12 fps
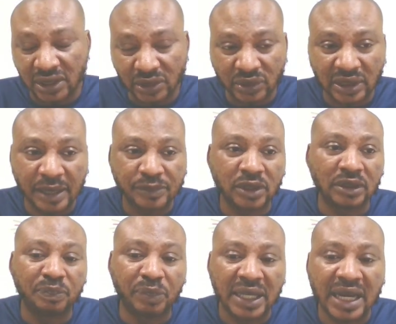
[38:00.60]
it to a laptop
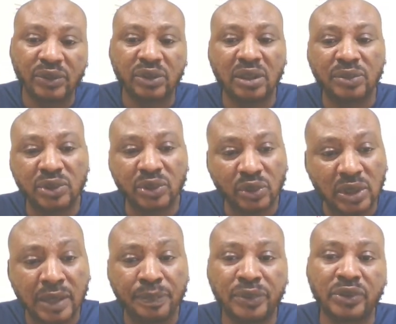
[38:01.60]
repair who will
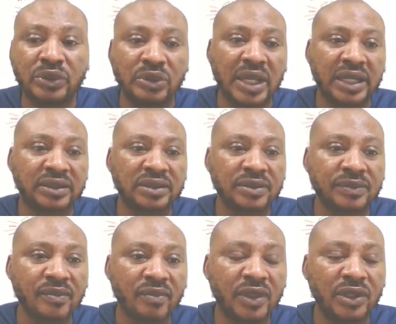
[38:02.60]
help you to do that.
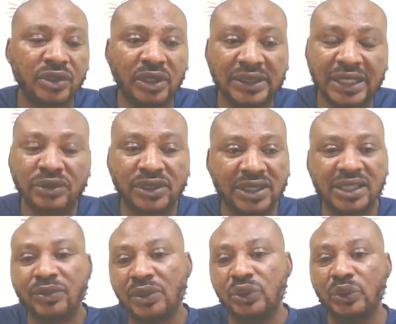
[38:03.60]
So don't try to say
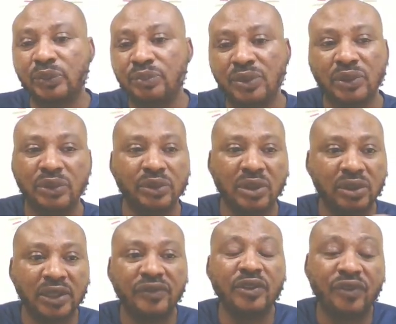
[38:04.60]
you want to don't,
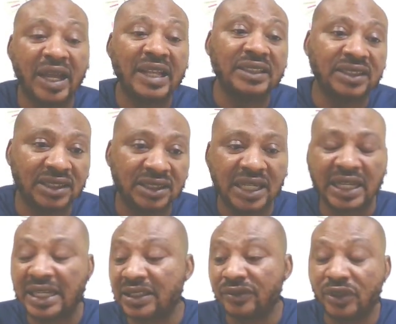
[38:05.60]
even if you are an engineer
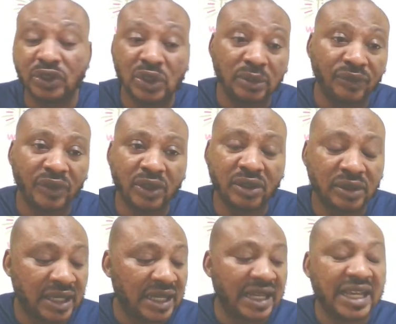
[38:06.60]
and you've not done, if you
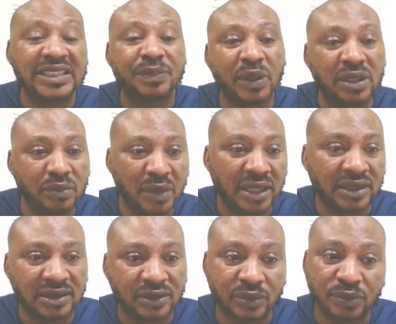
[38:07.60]
don't
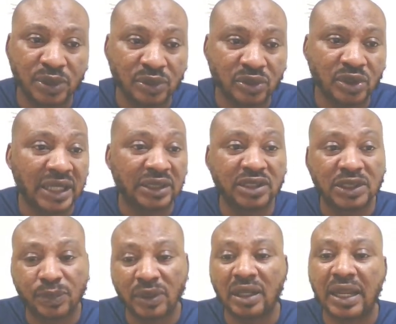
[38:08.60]
experiment to build so that you don't
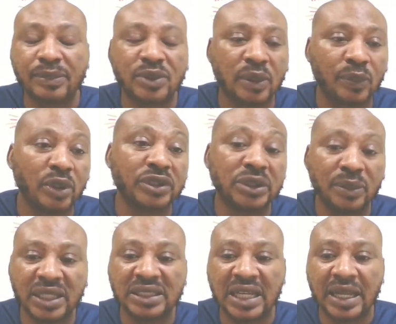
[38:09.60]
spoil your laptop or
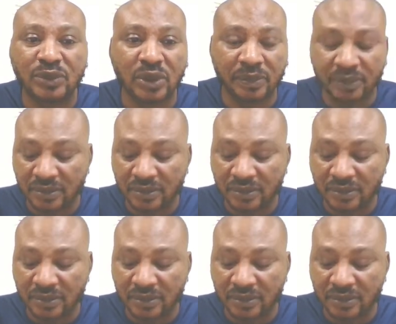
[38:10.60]
somebody else's laptop,